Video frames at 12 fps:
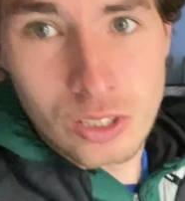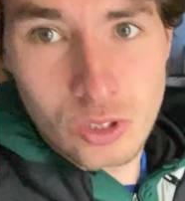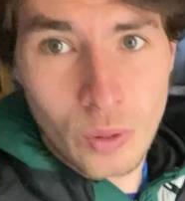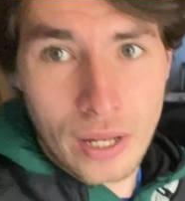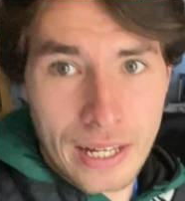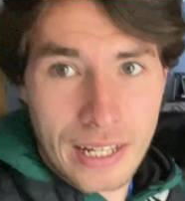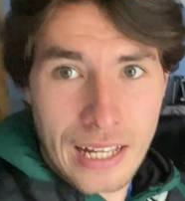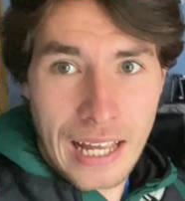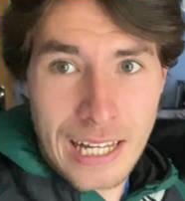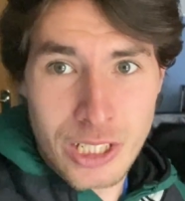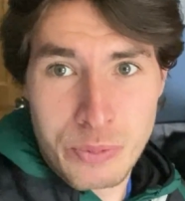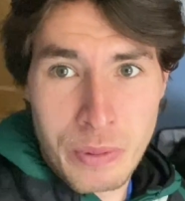to a
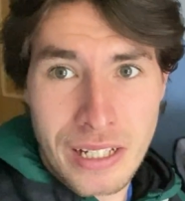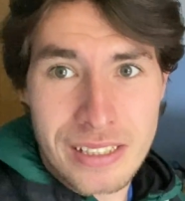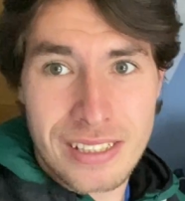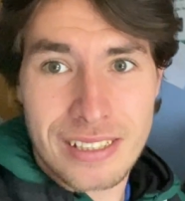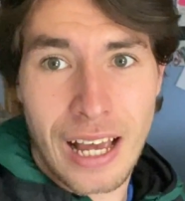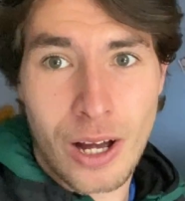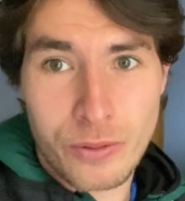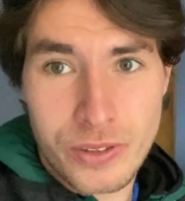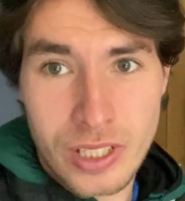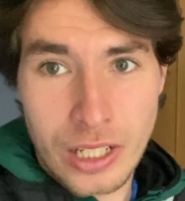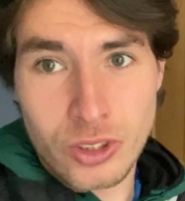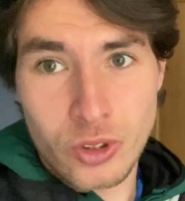Ishmead South
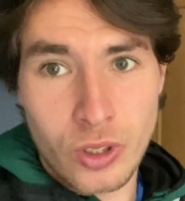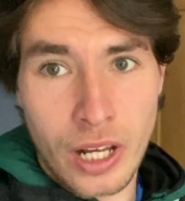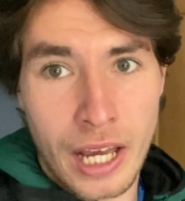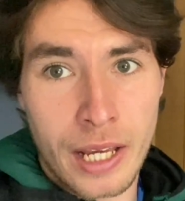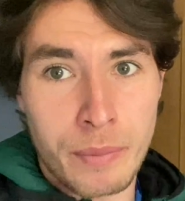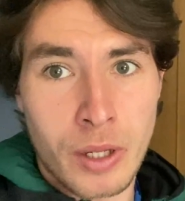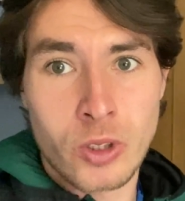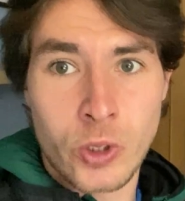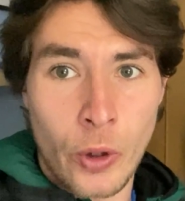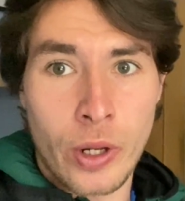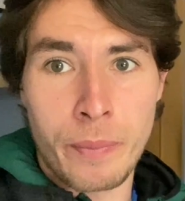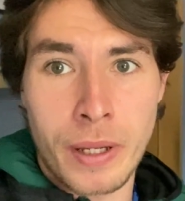Central game.
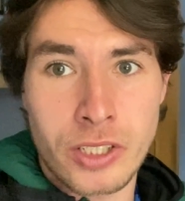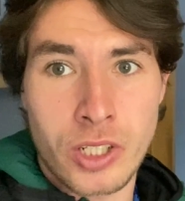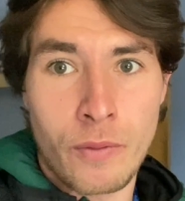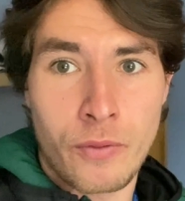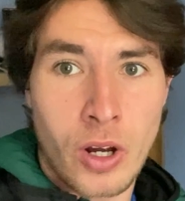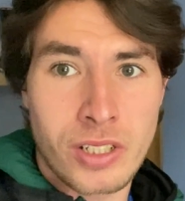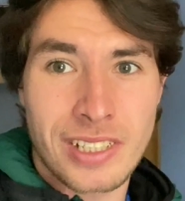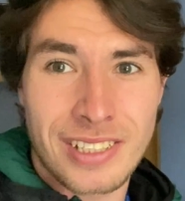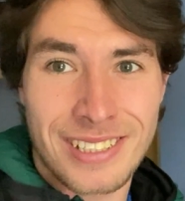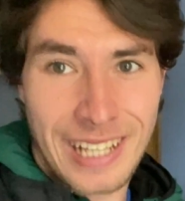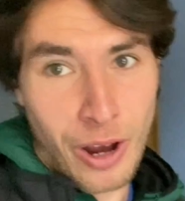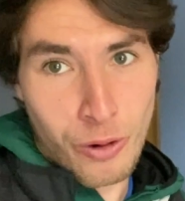Tooting and Mitcham versus
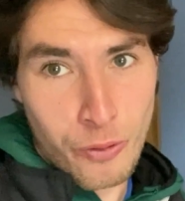South